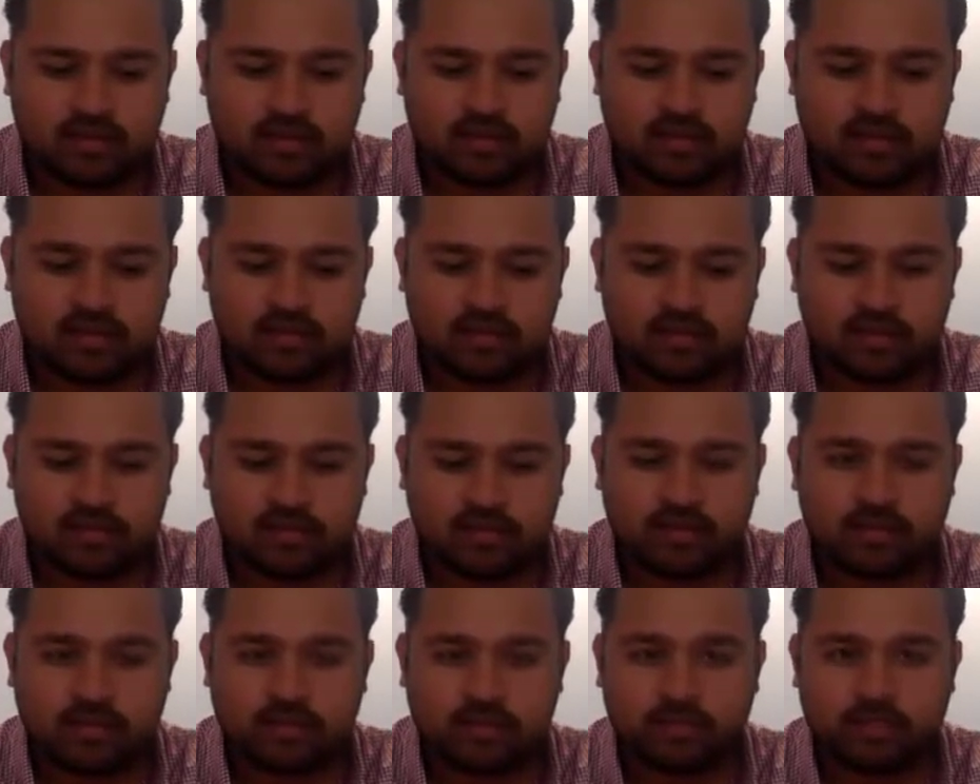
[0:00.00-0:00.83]

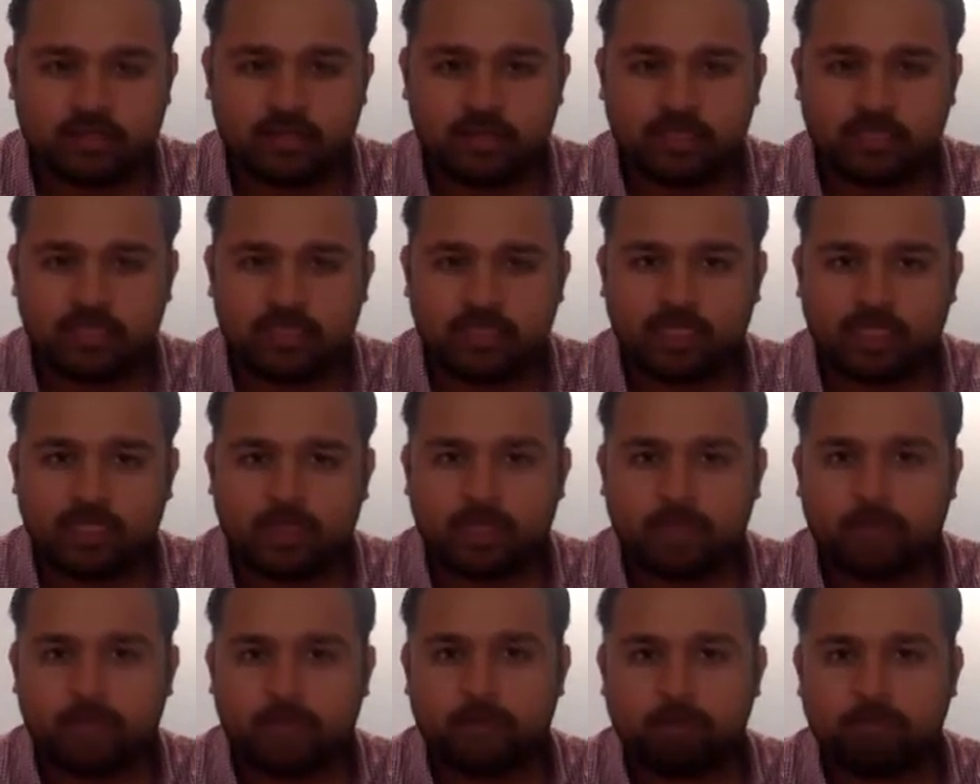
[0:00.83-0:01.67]

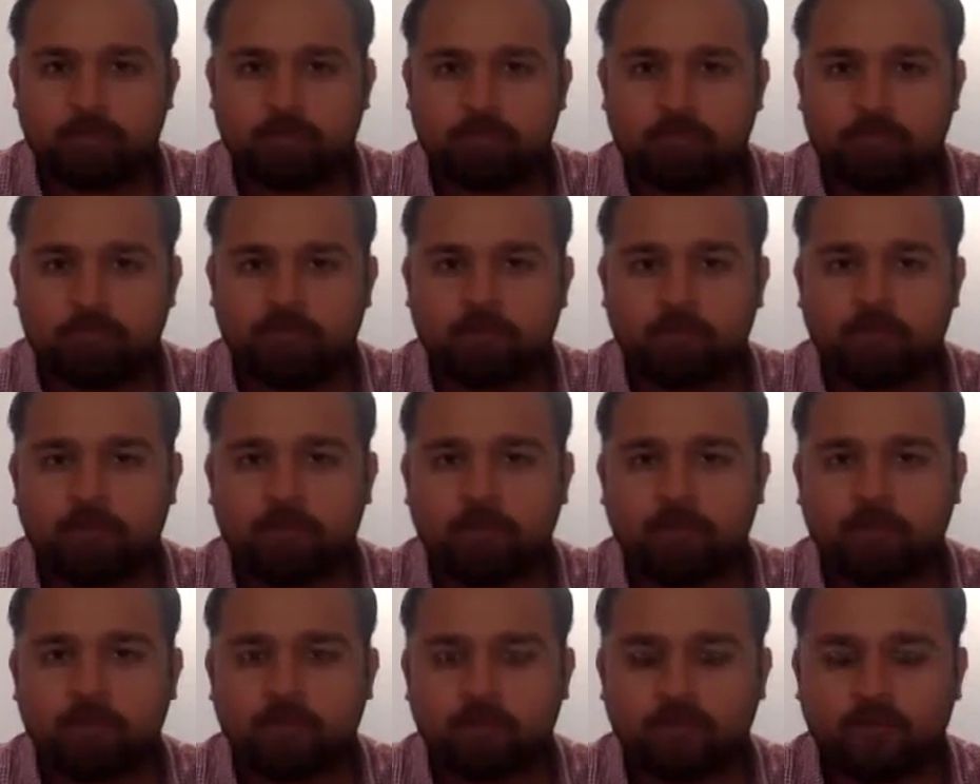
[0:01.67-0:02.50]

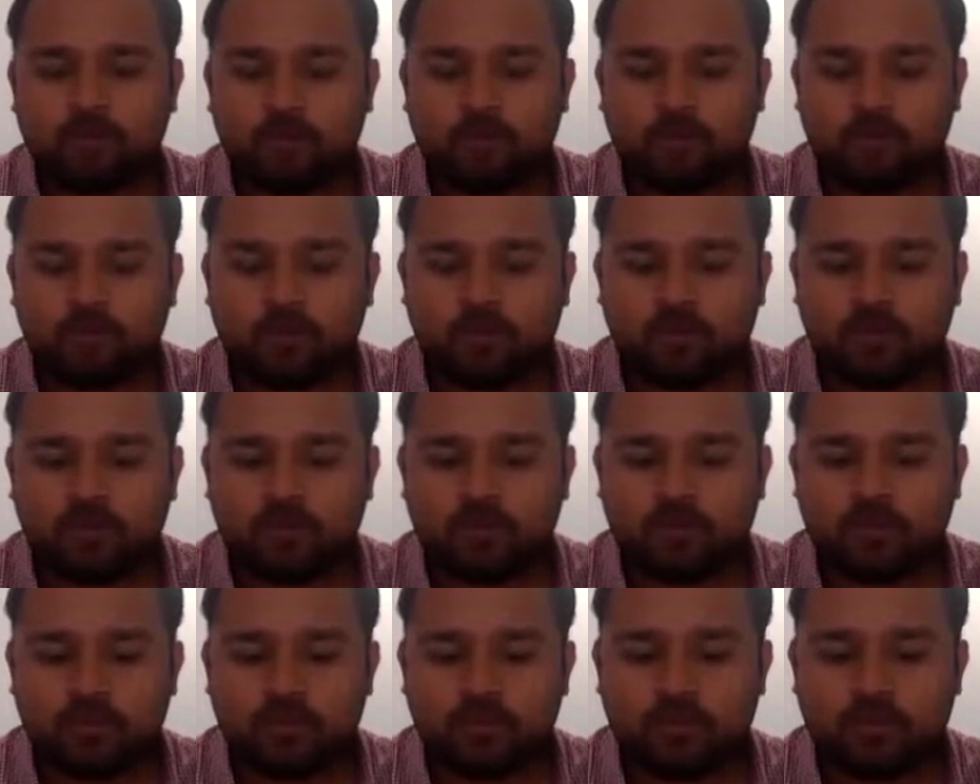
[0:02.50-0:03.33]

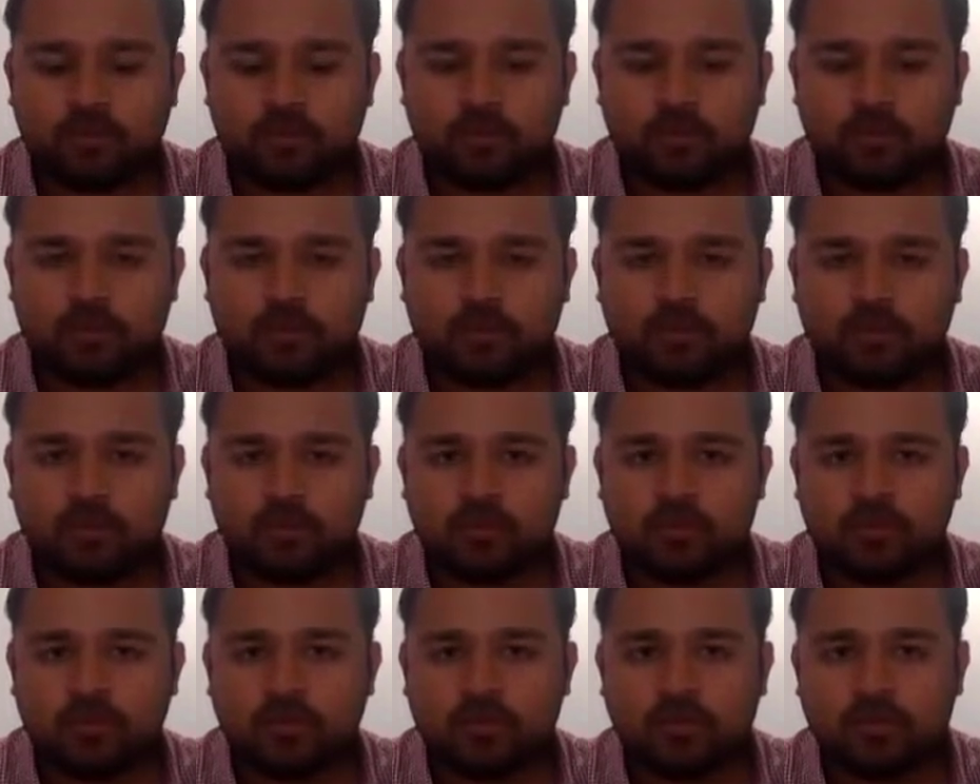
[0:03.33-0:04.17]

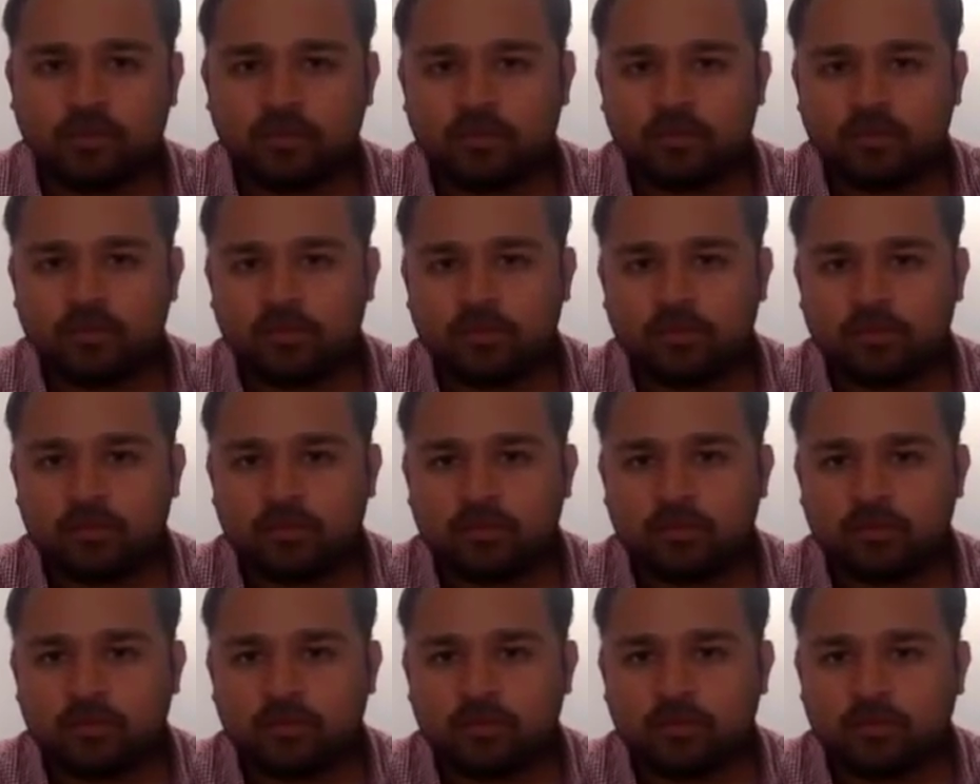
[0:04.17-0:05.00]

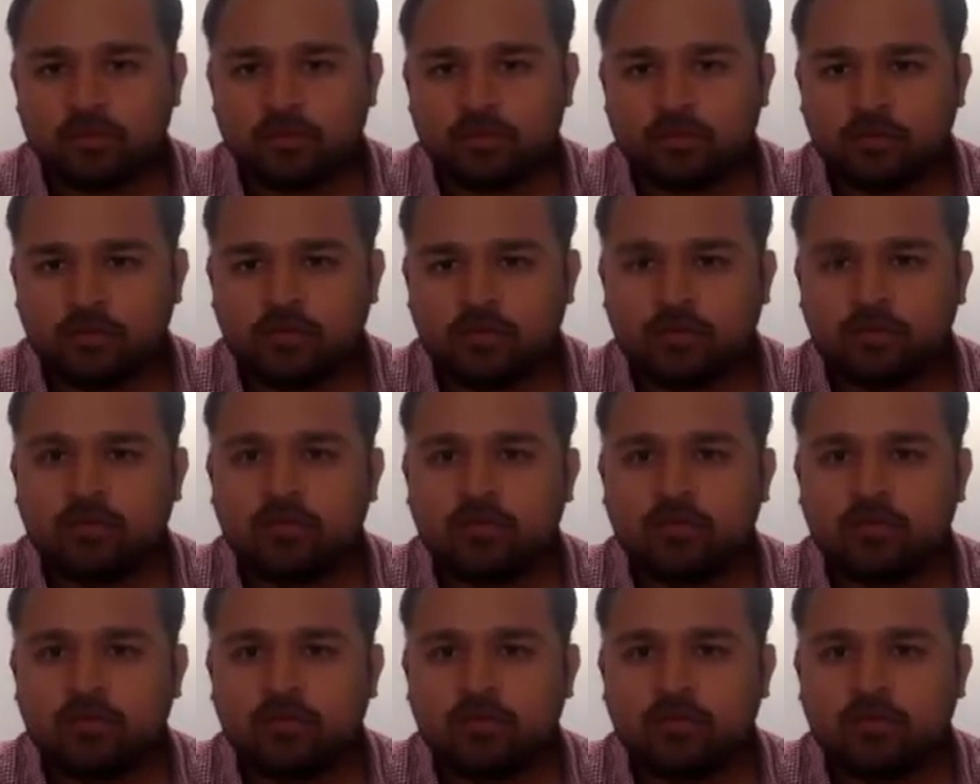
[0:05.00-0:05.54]
The person shown says nothing.